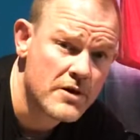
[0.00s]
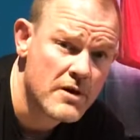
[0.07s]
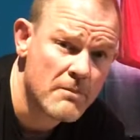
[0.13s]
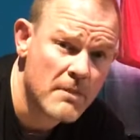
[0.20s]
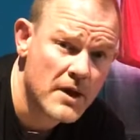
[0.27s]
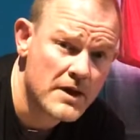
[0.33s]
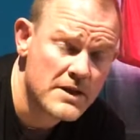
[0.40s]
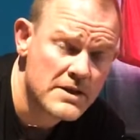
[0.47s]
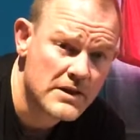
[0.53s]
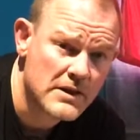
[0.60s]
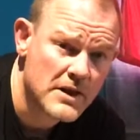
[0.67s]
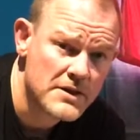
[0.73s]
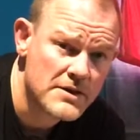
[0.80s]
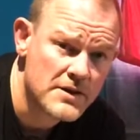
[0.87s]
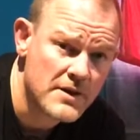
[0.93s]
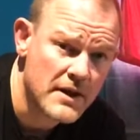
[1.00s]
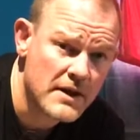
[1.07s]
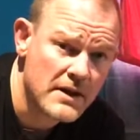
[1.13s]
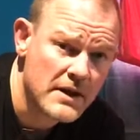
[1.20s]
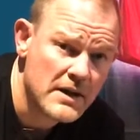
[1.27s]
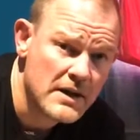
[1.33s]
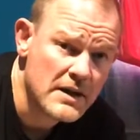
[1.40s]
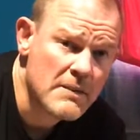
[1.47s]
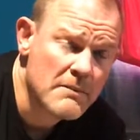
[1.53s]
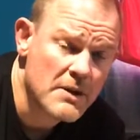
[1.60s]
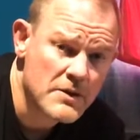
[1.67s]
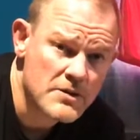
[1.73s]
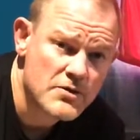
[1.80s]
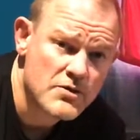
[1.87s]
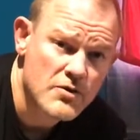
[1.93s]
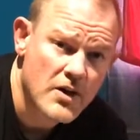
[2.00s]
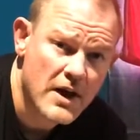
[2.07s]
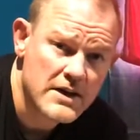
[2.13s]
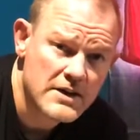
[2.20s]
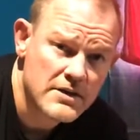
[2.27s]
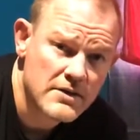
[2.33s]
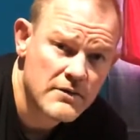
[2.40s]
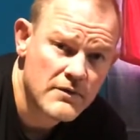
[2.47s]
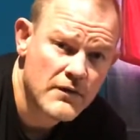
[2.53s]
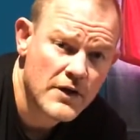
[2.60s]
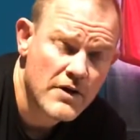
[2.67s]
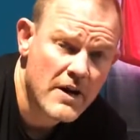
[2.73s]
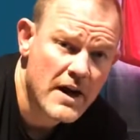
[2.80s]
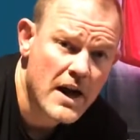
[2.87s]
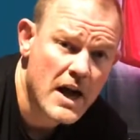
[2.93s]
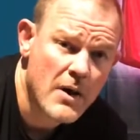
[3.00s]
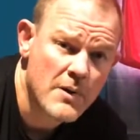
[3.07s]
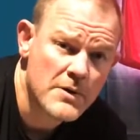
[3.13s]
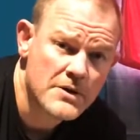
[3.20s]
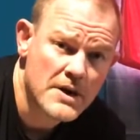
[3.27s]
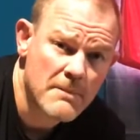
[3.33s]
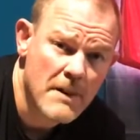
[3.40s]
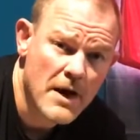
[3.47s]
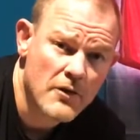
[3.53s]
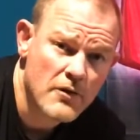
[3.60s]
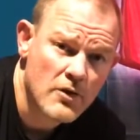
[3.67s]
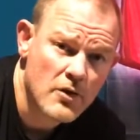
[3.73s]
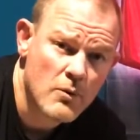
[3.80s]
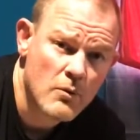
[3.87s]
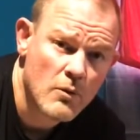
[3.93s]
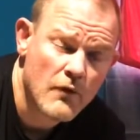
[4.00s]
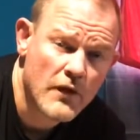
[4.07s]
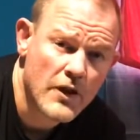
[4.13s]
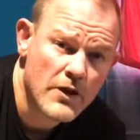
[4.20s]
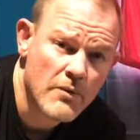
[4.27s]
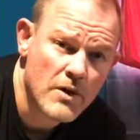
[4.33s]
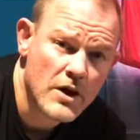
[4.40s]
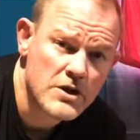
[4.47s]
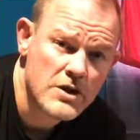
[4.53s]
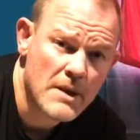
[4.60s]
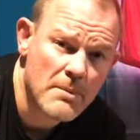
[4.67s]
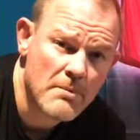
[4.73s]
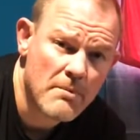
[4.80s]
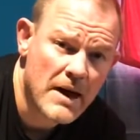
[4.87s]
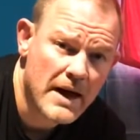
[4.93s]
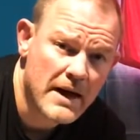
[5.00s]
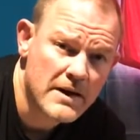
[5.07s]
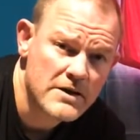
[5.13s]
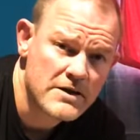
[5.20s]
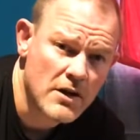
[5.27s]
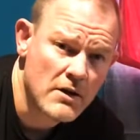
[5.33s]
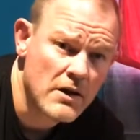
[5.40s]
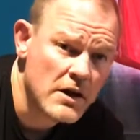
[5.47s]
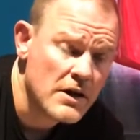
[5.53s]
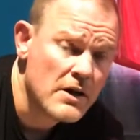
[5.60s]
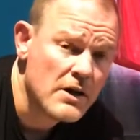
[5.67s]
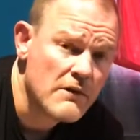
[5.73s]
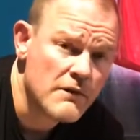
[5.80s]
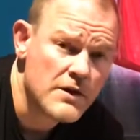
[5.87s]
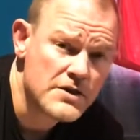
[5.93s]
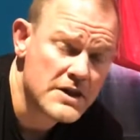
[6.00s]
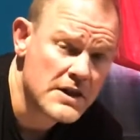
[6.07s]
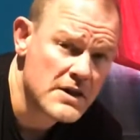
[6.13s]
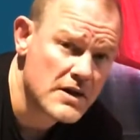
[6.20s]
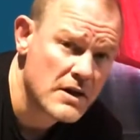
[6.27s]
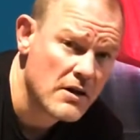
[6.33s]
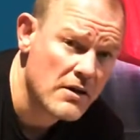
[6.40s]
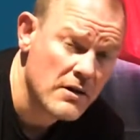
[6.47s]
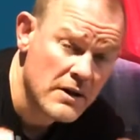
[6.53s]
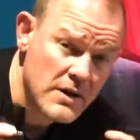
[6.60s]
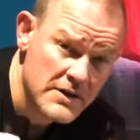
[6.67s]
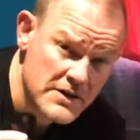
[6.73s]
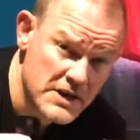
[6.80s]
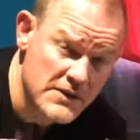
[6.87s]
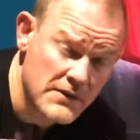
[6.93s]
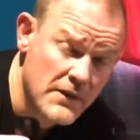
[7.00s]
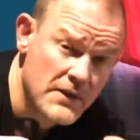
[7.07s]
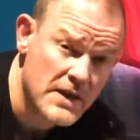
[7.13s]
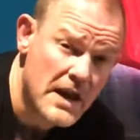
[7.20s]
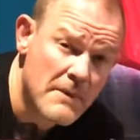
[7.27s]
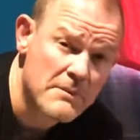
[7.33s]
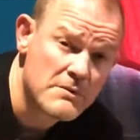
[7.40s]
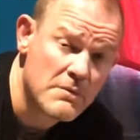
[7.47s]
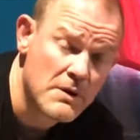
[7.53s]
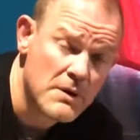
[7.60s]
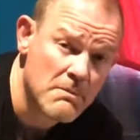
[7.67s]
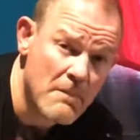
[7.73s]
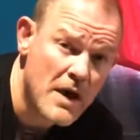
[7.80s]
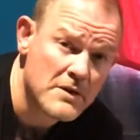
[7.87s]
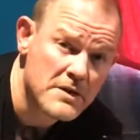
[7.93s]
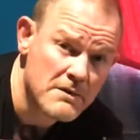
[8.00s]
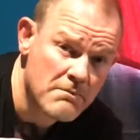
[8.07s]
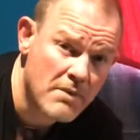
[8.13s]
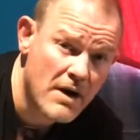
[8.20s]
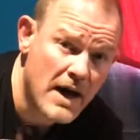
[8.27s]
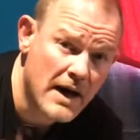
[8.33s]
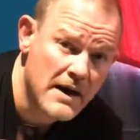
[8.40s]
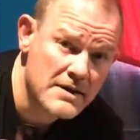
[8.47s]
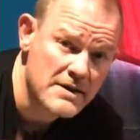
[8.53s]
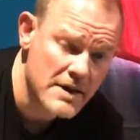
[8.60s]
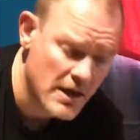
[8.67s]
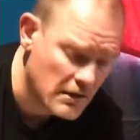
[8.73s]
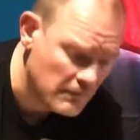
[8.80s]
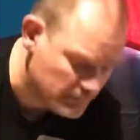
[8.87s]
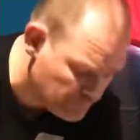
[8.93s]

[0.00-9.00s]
on buying this a lot sooner. But I was trying to figure out how I was going to mount it on the wall, find the right type of bracket. So first thing to know, 650 comes with mounting brackets. Now,